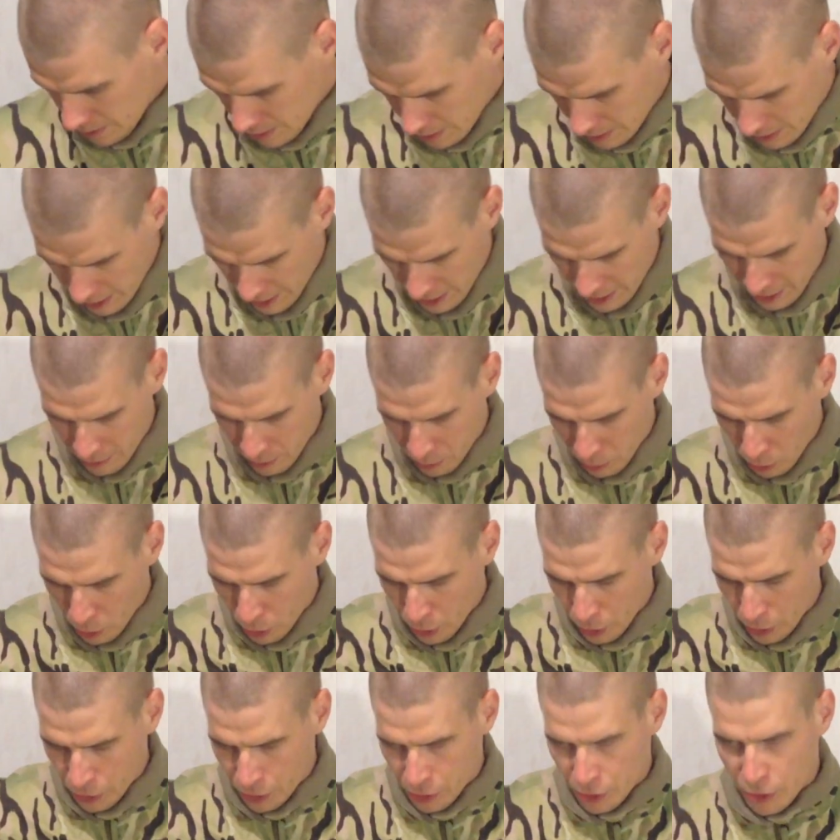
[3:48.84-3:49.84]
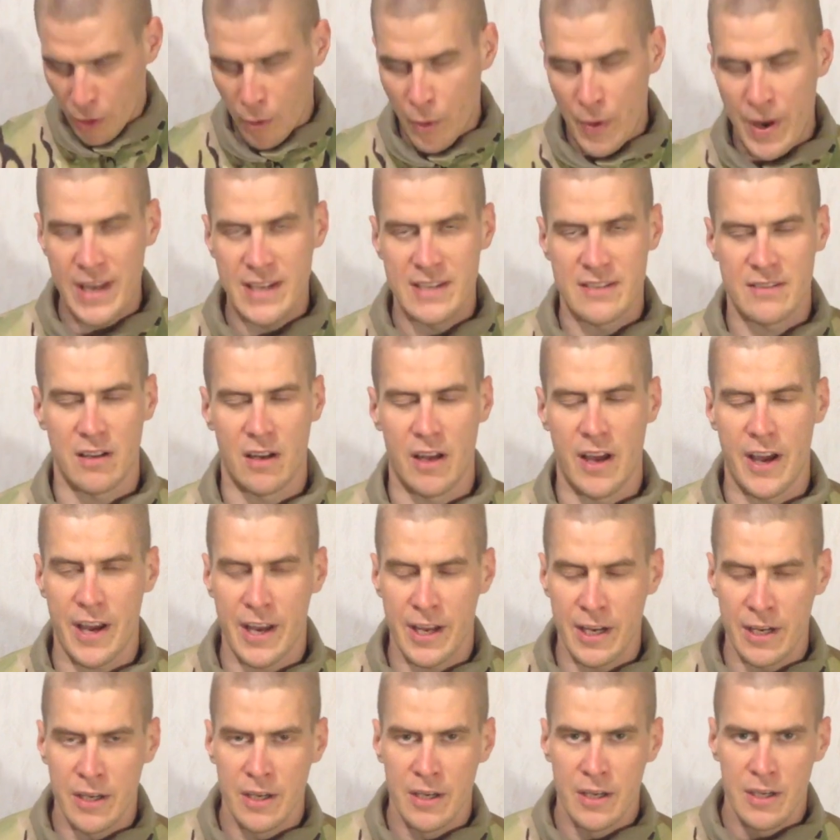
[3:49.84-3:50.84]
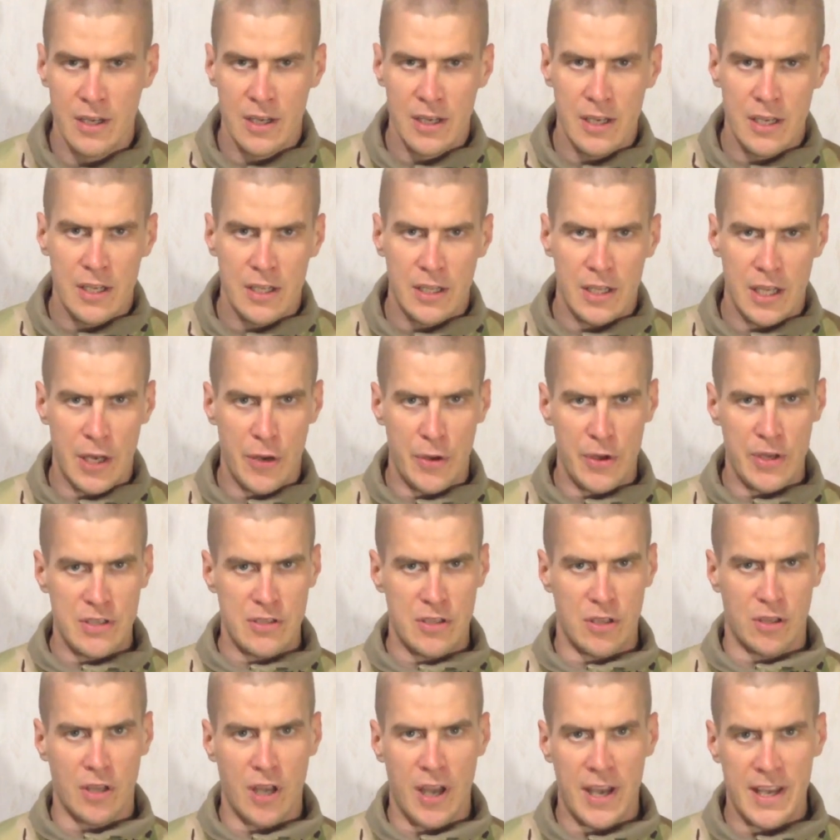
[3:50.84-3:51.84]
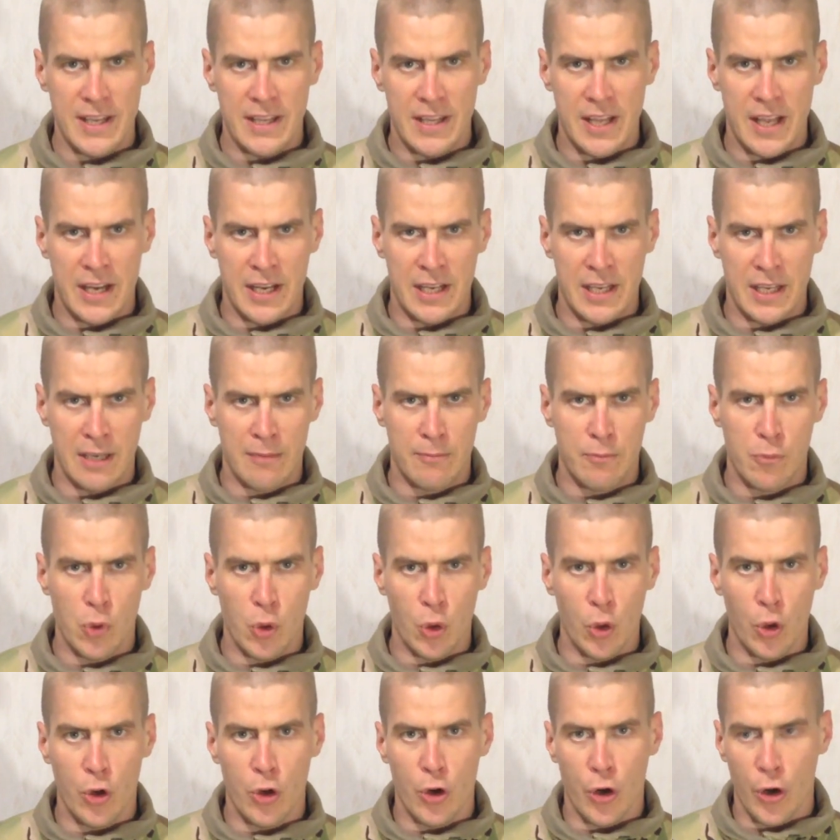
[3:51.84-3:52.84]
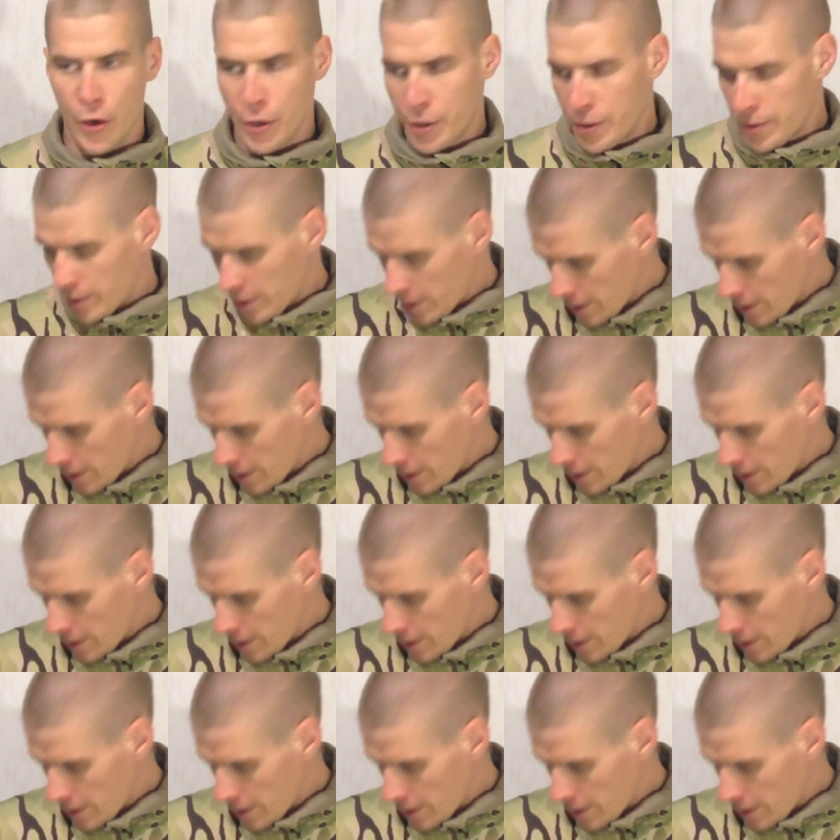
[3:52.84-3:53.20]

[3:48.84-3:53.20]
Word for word: then on the waistline, there is a tightening pull cord.